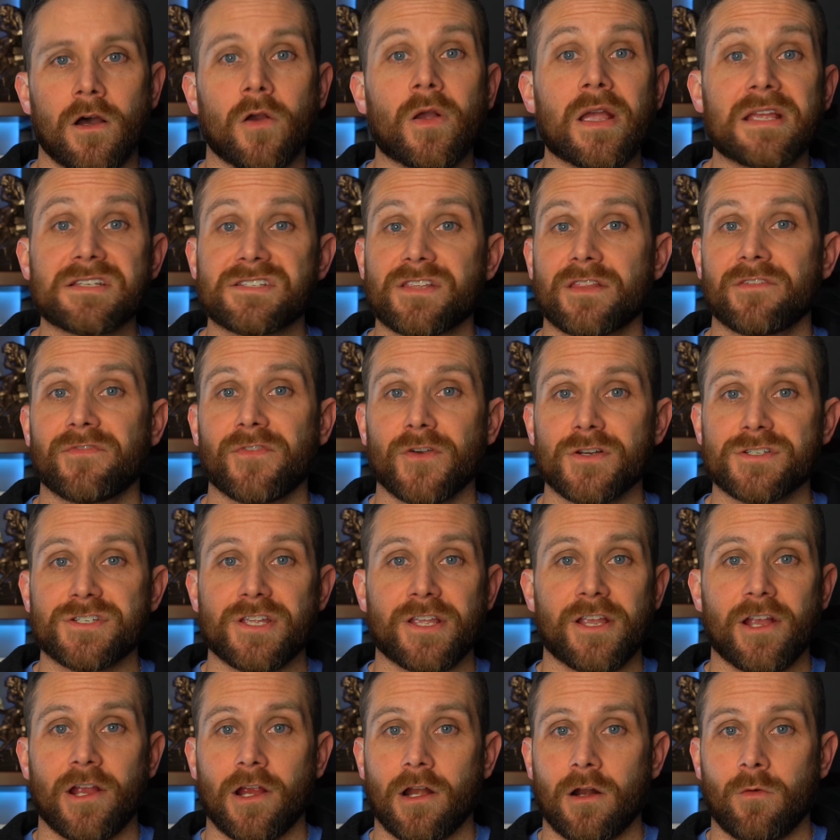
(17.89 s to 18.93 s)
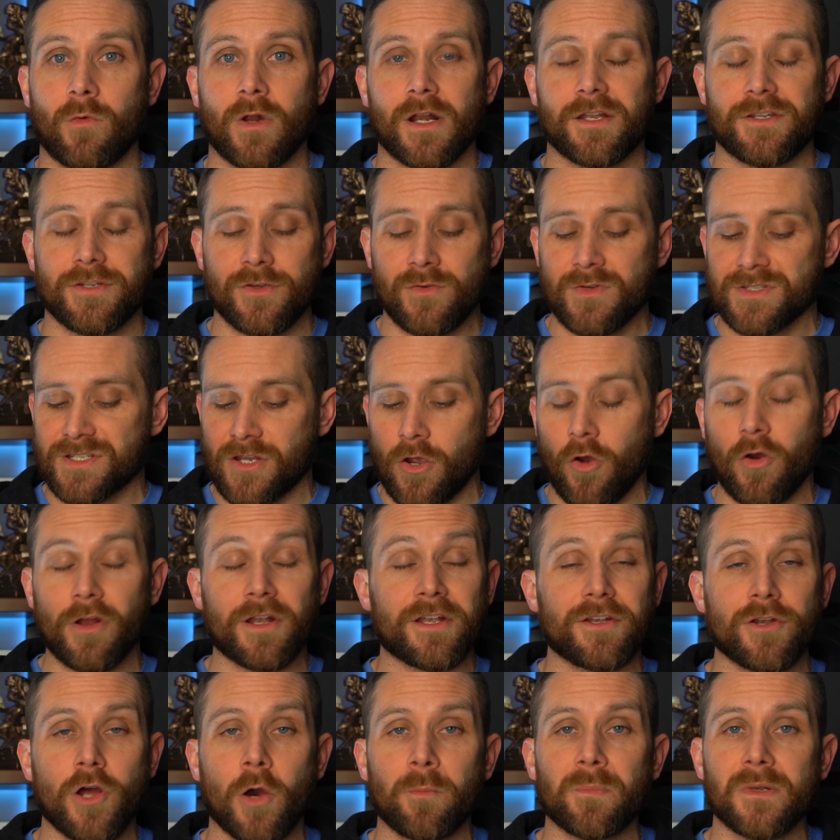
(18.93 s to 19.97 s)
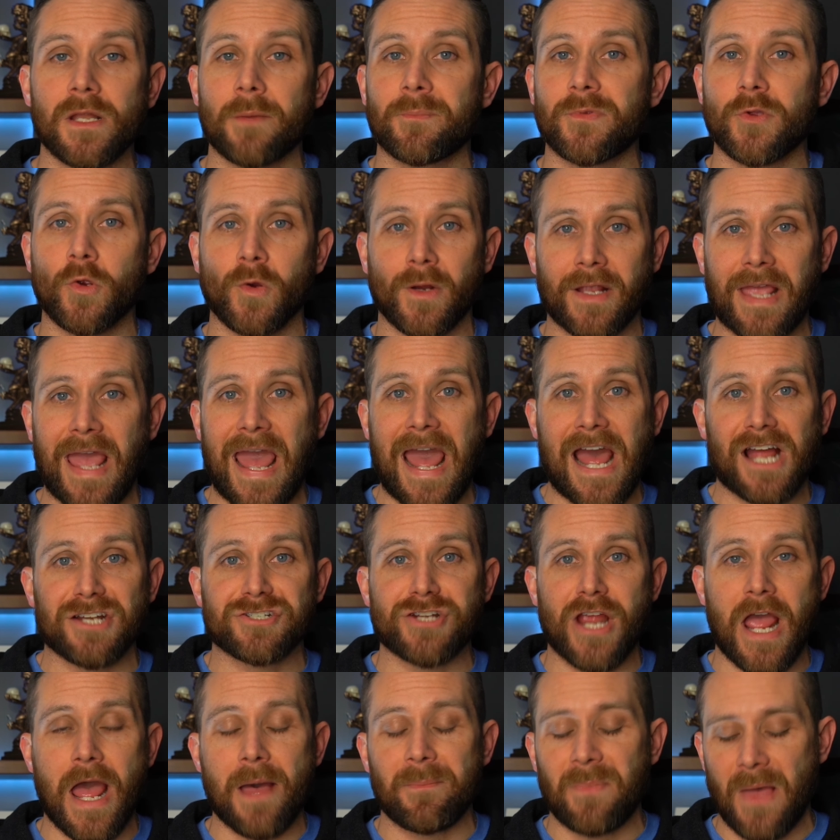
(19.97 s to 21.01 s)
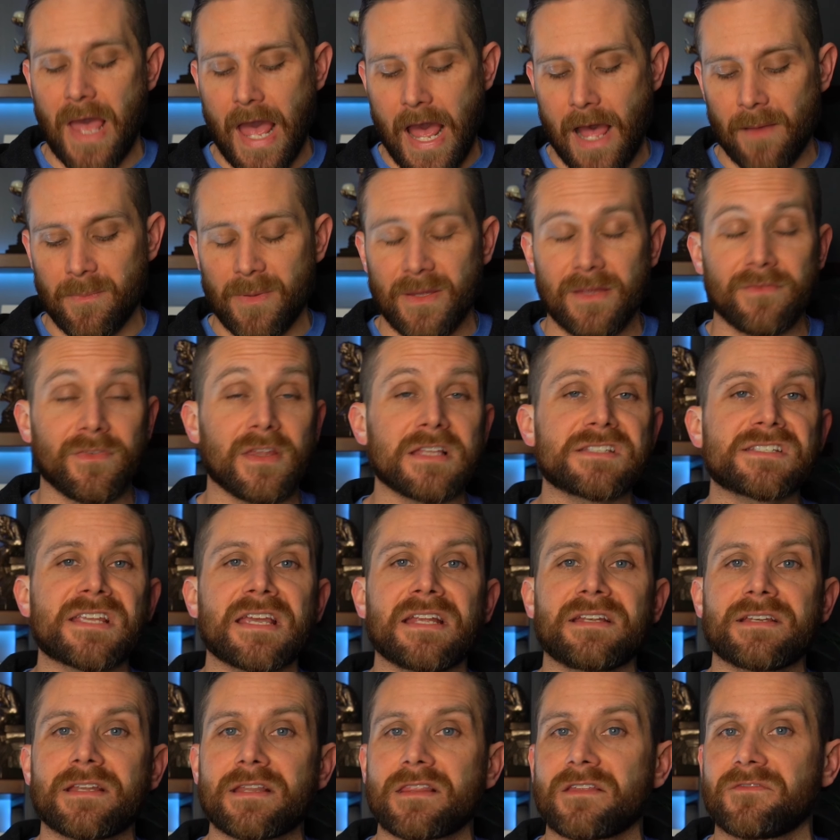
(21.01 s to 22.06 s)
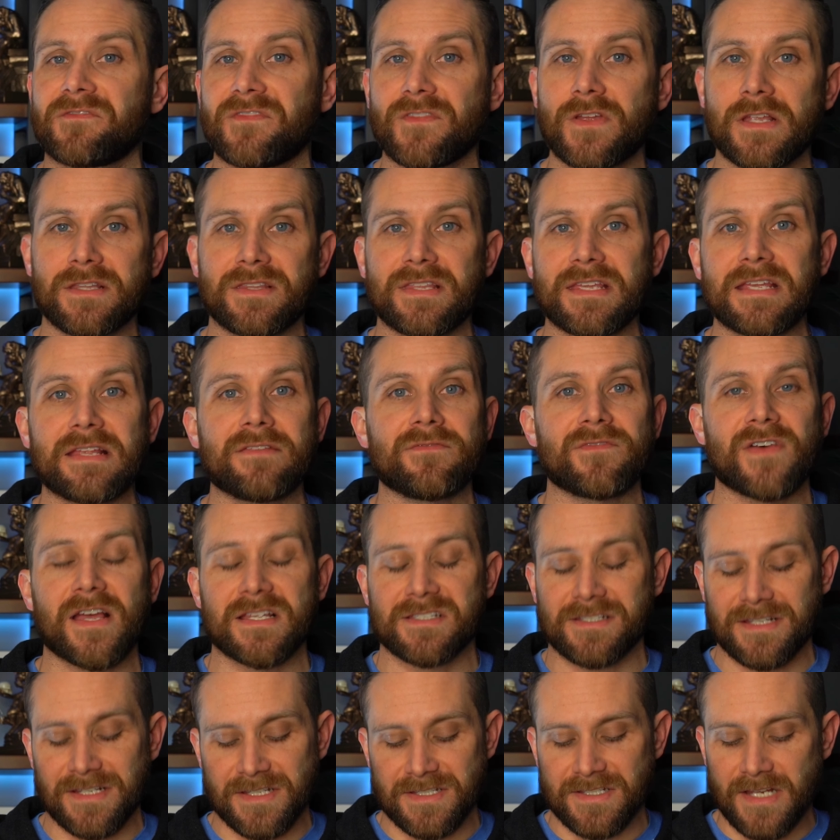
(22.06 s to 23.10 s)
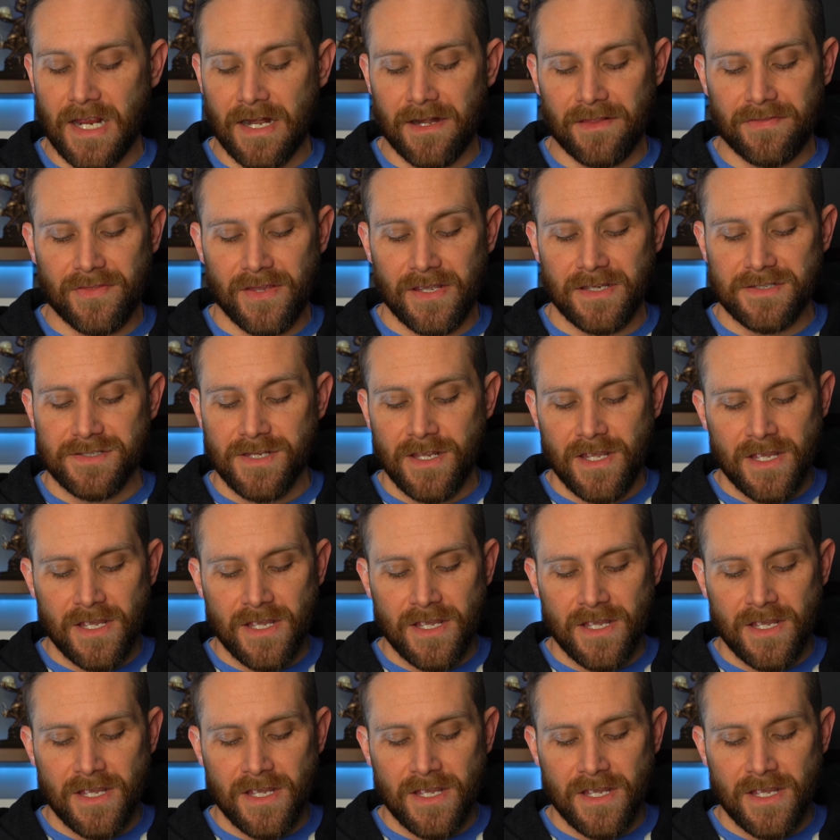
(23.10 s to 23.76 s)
Okay, so the first thing you're going to want to do is go ahead and open up your Cash App app, and let's get into the investing side of things.